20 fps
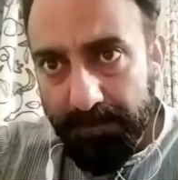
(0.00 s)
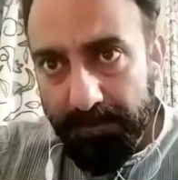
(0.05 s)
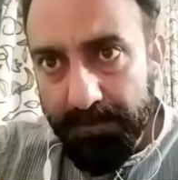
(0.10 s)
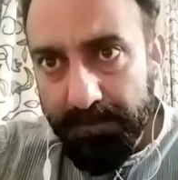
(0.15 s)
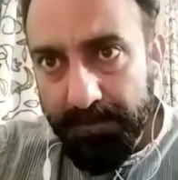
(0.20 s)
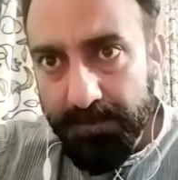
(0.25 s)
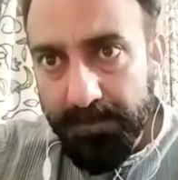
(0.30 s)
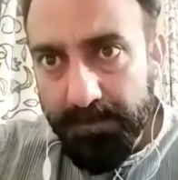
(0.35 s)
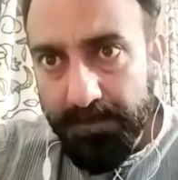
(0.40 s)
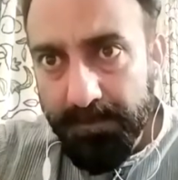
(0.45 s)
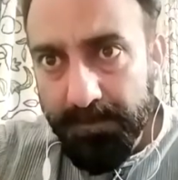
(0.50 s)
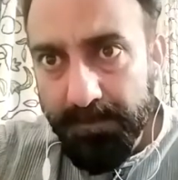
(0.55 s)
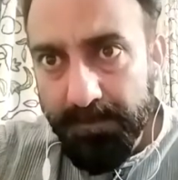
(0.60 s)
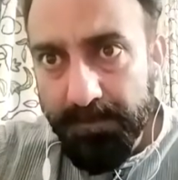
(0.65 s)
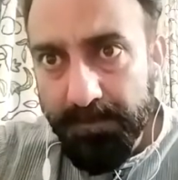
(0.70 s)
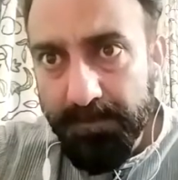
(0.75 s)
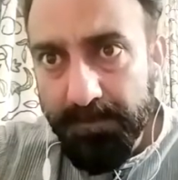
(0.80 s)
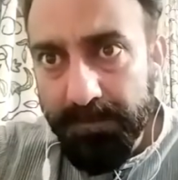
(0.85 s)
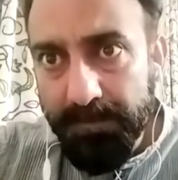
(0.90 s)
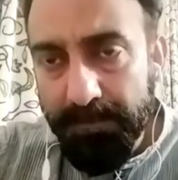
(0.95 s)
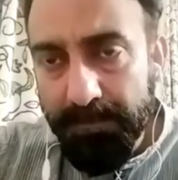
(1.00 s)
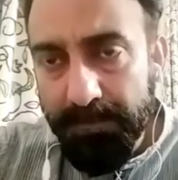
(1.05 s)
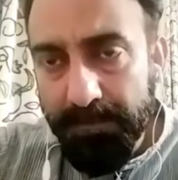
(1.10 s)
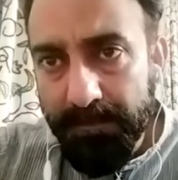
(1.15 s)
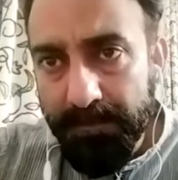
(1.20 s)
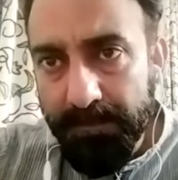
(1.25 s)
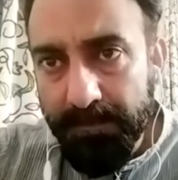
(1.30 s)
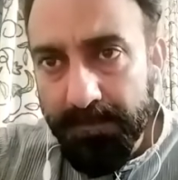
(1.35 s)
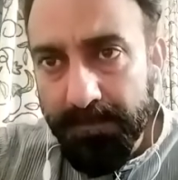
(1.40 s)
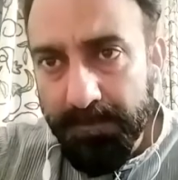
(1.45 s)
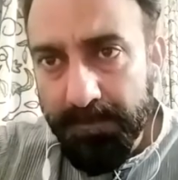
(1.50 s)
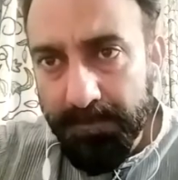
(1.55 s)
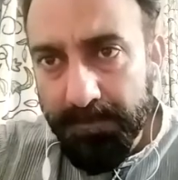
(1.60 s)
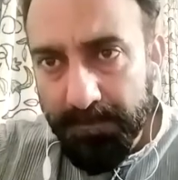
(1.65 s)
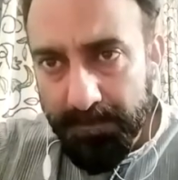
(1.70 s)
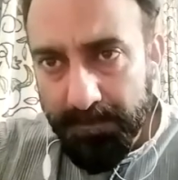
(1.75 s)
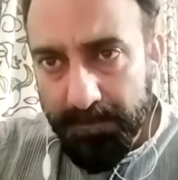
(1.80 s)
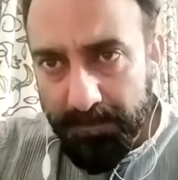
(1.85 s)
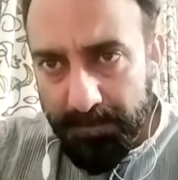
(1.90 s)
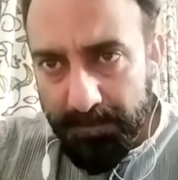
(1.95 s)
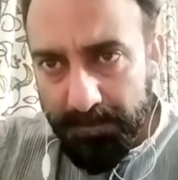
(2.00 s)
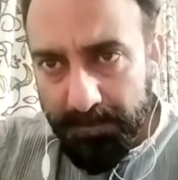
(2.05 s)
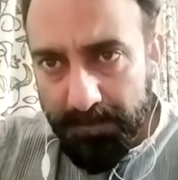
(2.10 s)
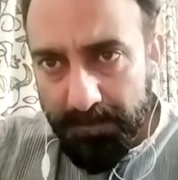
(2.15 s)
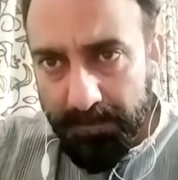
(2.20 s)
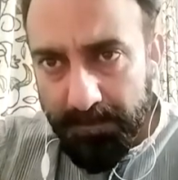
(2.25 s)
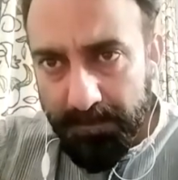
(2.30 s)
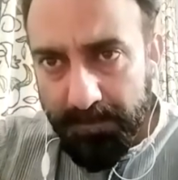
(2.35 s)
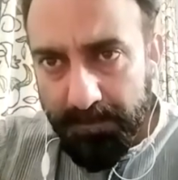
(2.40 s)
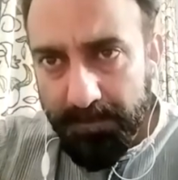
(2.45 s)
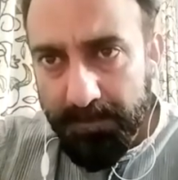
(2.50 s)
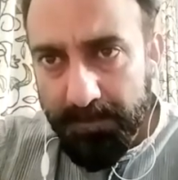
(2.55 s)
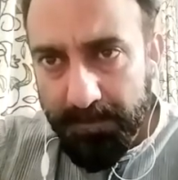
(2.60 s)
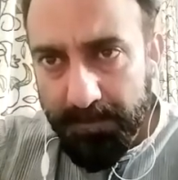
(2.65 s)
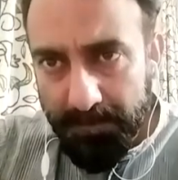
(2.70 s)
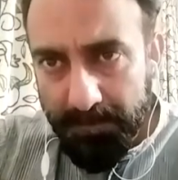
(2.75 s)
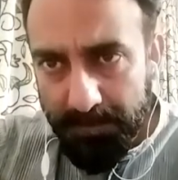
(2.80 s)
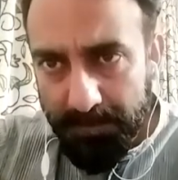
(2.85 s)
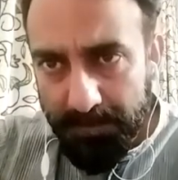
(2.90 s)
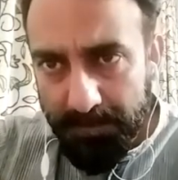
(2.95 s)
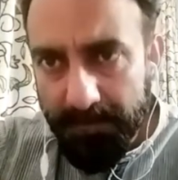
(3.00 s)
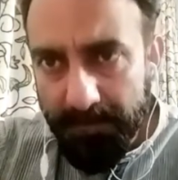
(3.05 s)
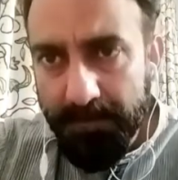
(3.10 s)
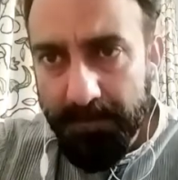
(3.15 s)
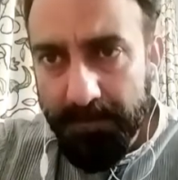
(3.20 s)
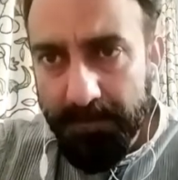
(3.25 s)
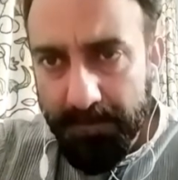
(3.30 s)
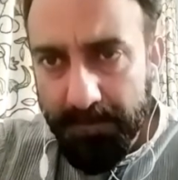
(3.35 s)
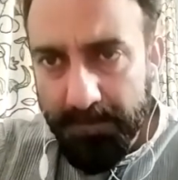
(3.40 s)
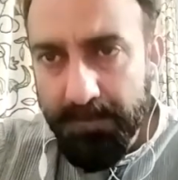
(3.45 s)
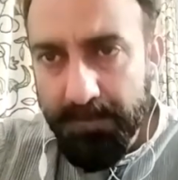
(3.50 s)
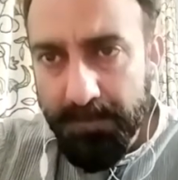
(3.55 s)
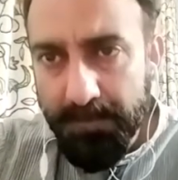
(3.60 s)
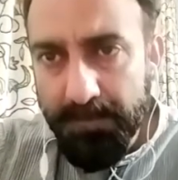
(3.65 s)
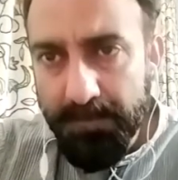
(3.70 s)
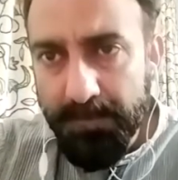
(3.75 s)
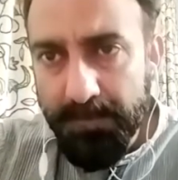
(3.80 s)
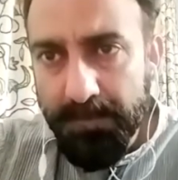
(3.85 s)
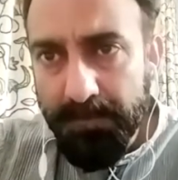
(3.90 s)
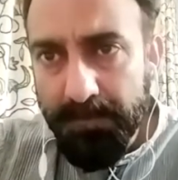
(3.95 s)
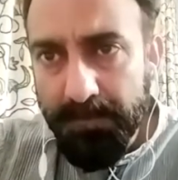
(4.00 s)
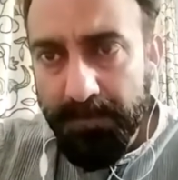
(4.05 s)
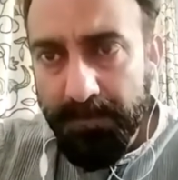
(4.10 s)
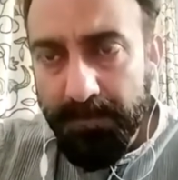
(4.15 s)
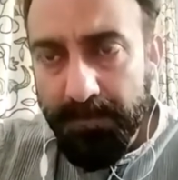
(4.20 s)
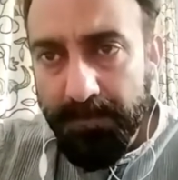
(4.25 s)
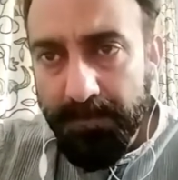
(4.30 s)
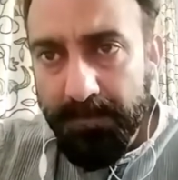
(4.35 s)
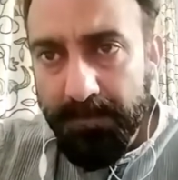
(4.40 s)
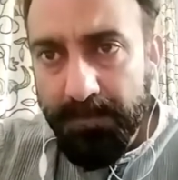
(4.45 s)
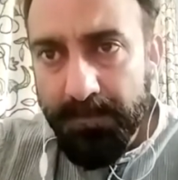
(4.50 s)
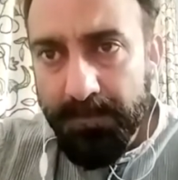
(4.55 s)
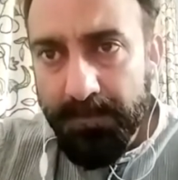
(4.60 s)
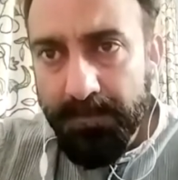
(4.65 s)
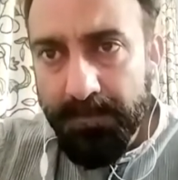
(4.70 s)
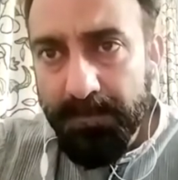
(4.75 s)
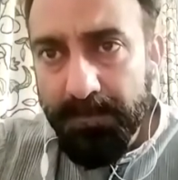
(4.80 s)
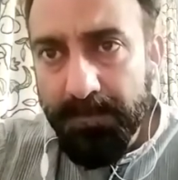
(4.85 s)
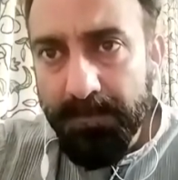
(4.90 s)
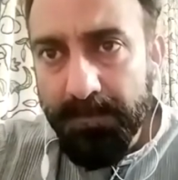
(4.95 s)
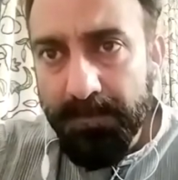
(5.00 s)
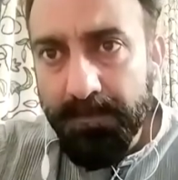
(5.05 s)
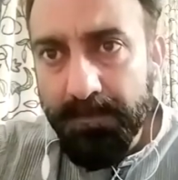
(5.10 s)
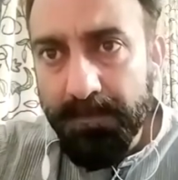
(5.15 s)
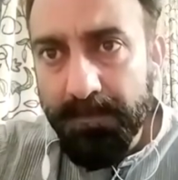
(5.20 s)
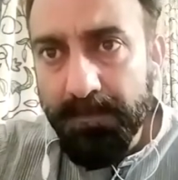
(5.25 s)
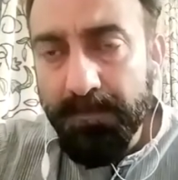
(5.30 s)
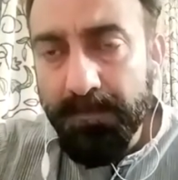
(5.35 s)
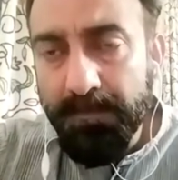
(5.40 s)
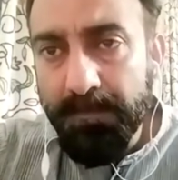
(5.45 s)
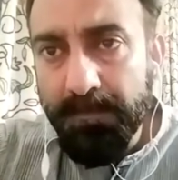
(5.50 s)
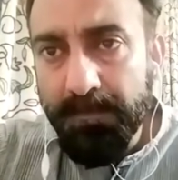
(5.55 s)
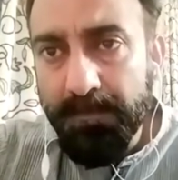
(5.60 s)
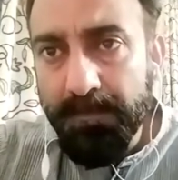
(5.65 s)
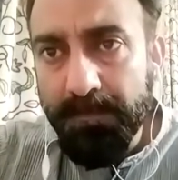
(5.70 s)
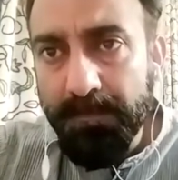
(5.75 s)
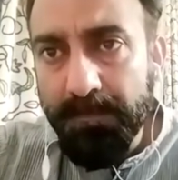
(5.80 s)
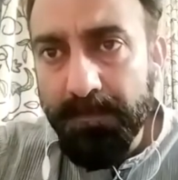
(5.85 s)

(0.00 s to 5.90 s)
[no speech]